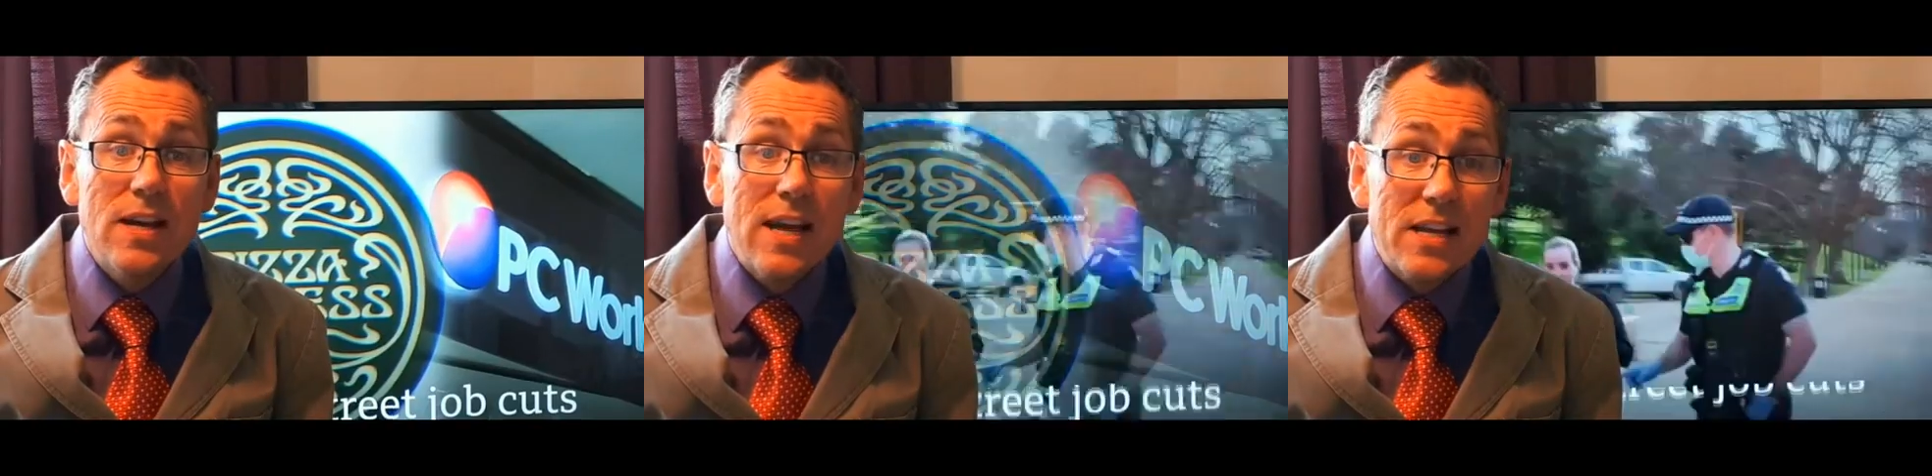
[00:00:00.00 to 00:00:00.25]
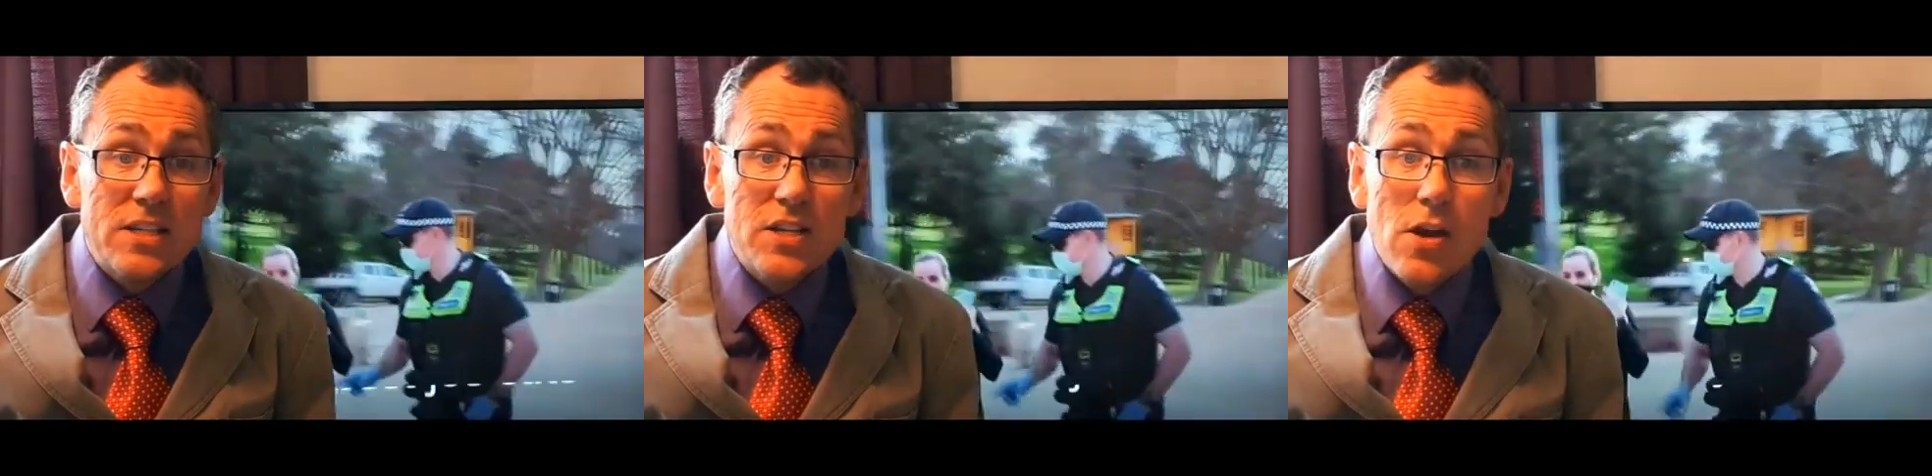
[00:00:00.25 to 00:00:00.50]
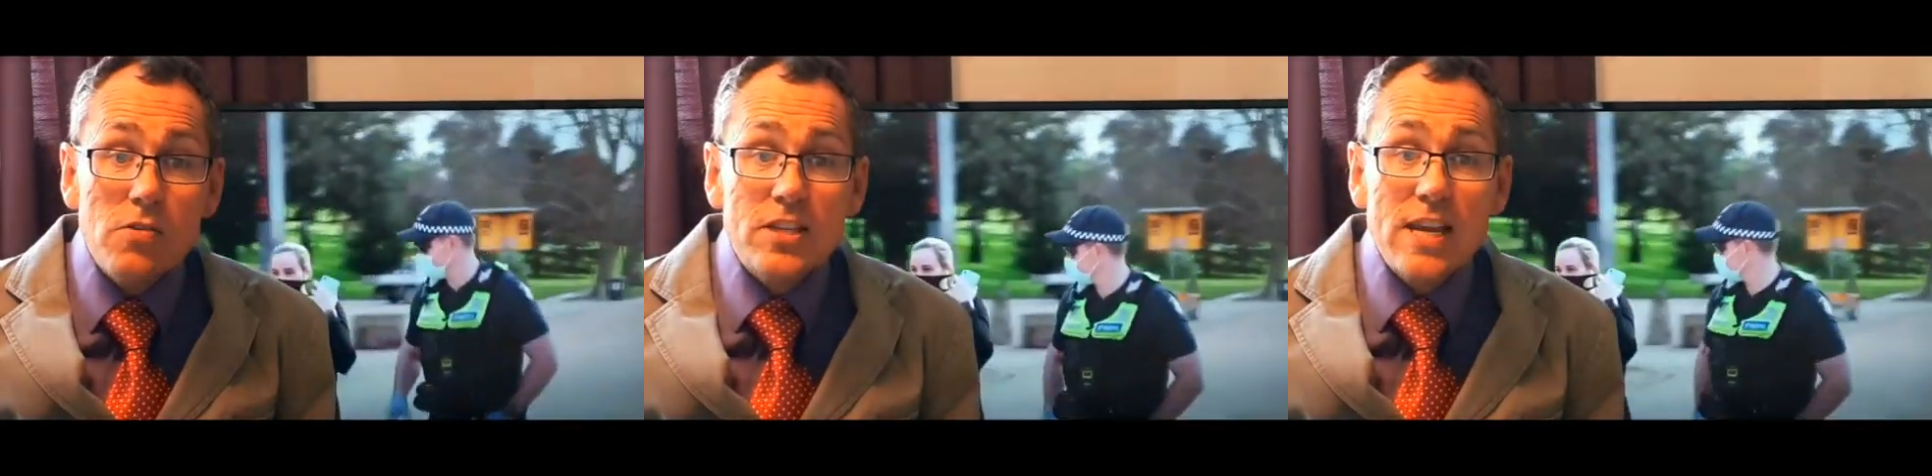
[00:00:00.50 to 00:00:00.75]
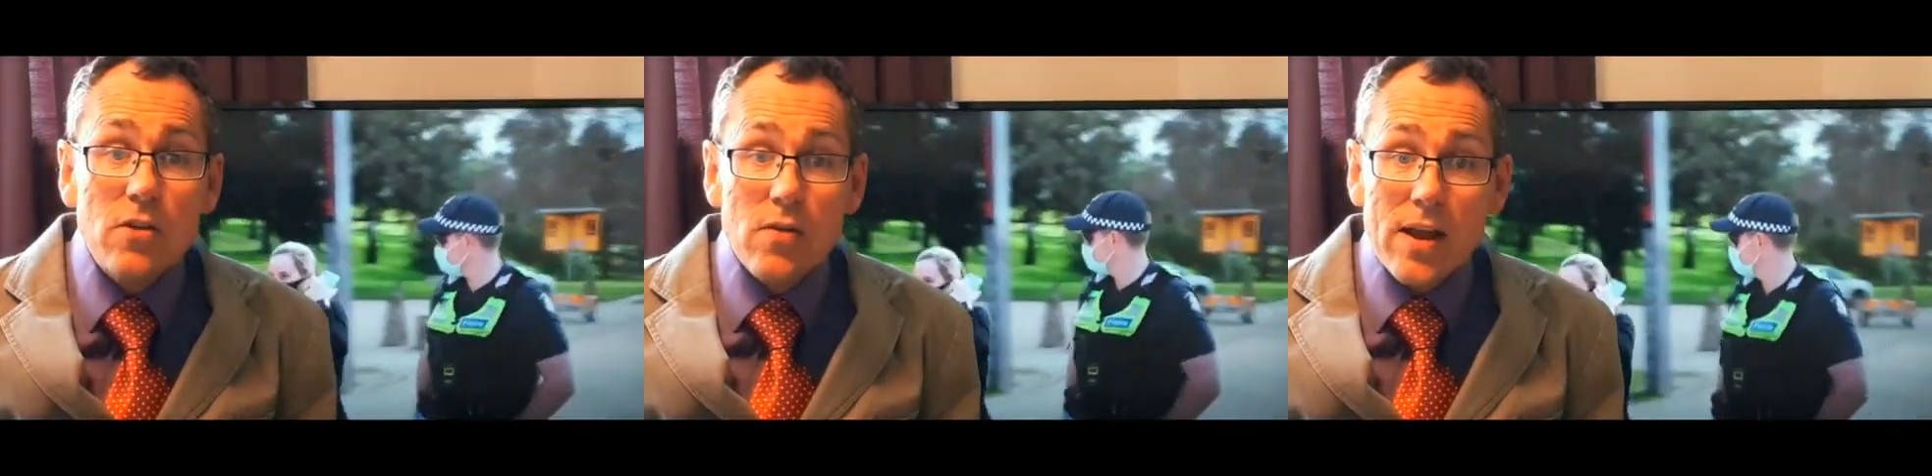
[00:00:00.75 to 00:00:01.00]
It's no
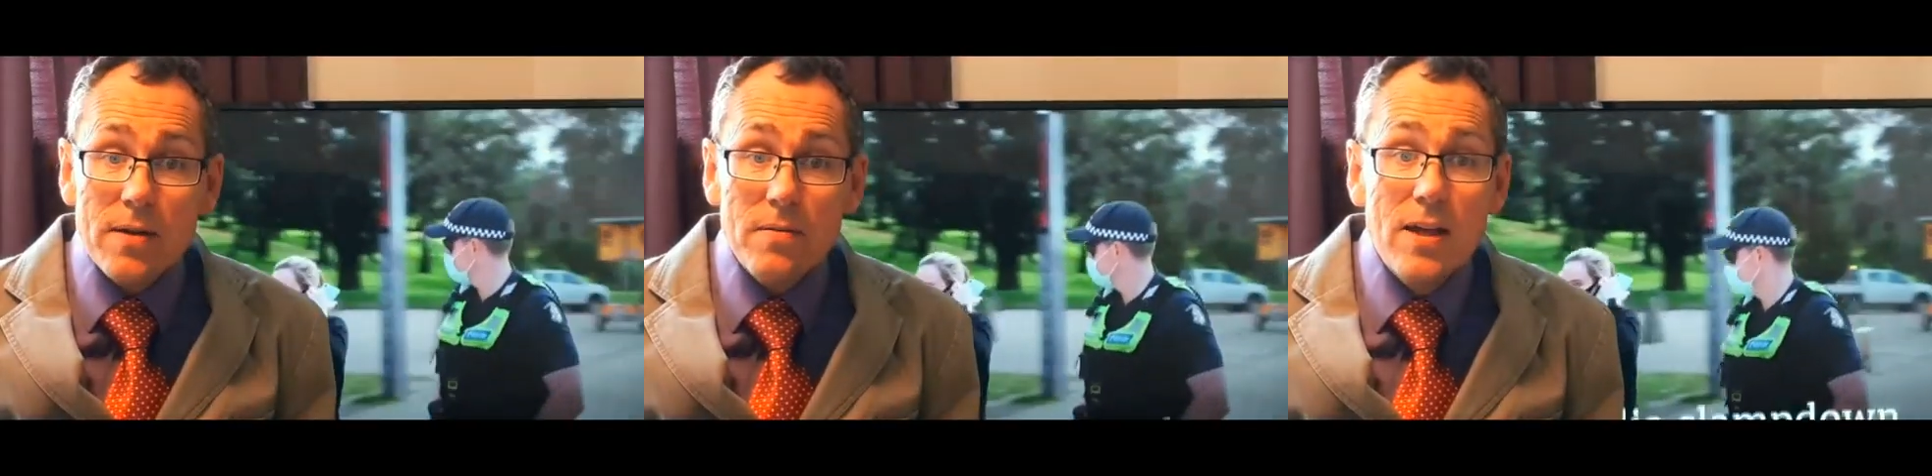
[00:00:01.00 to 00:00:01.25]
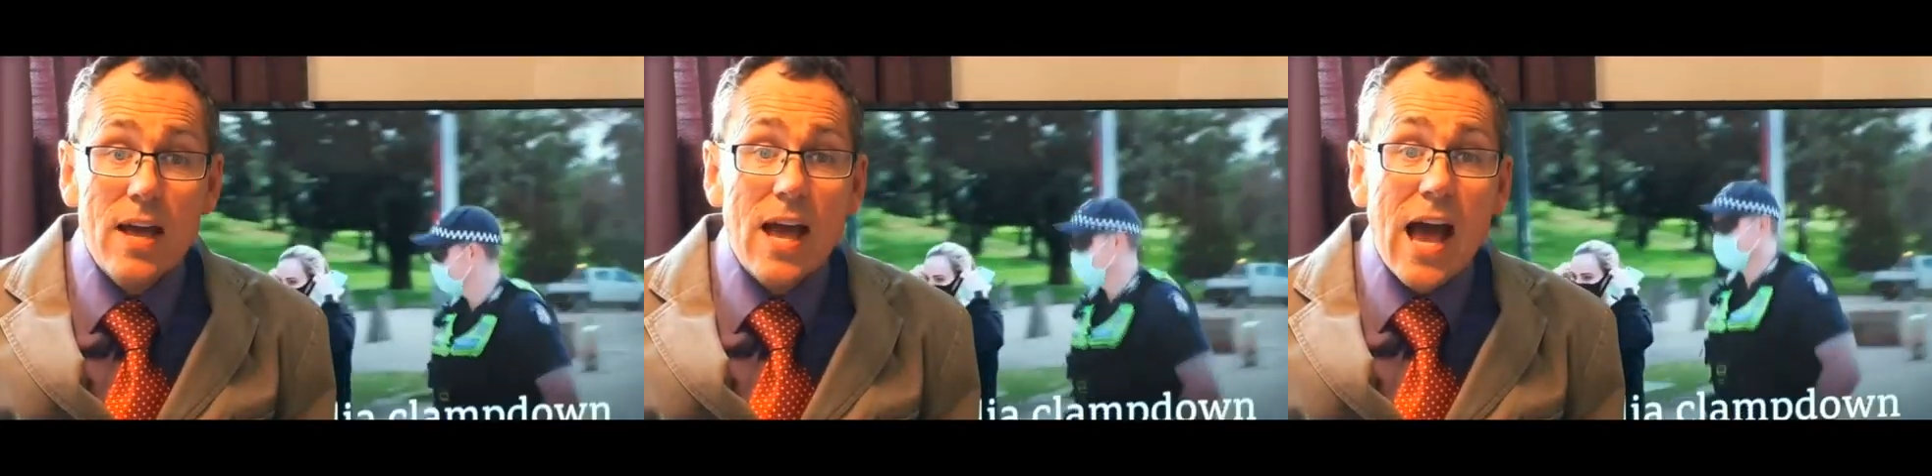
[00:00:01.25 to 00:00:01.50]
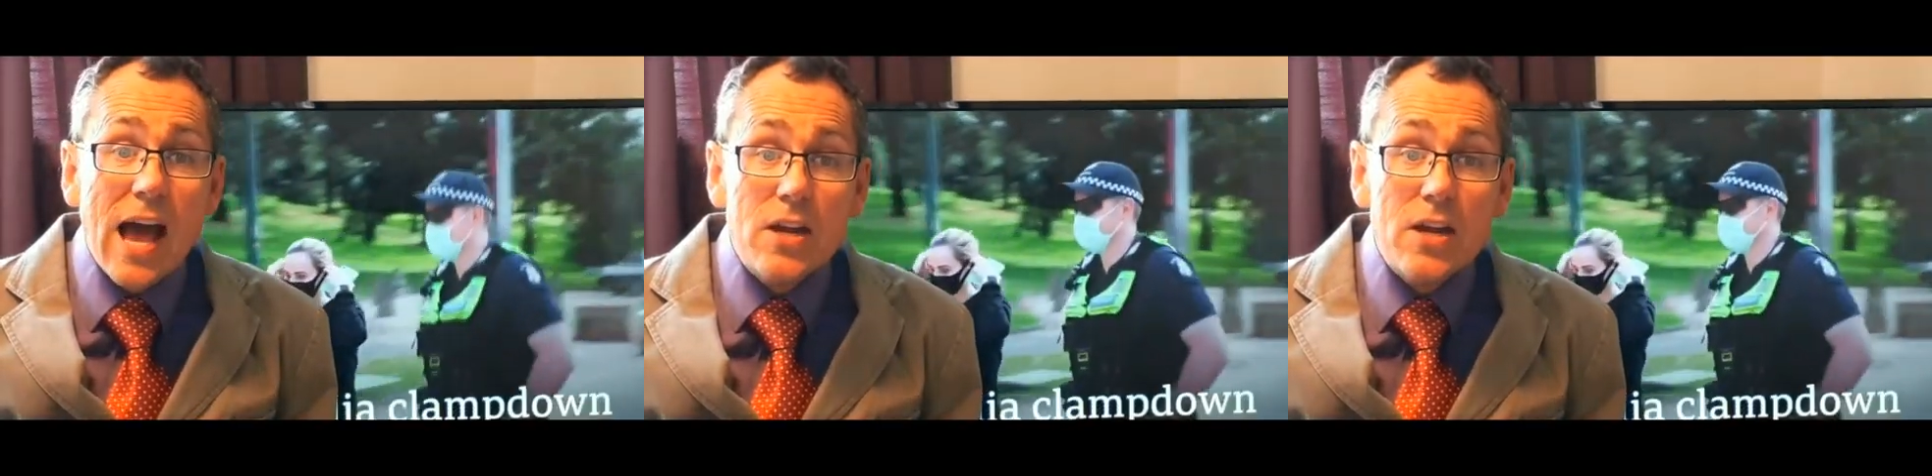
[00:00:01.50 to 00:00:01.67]
secret our